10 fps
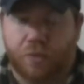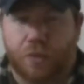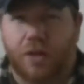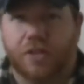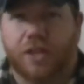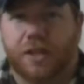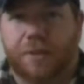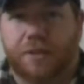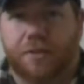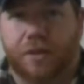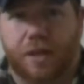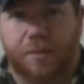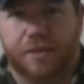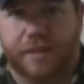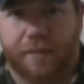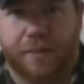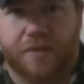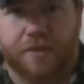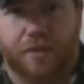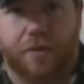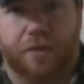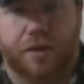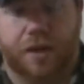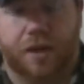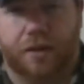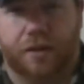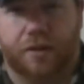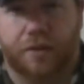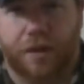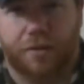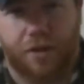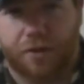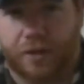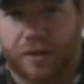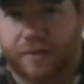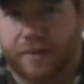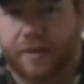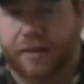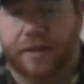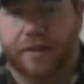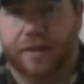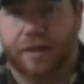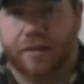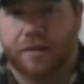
We're also going to be doing a couple segments on going out hog hunting and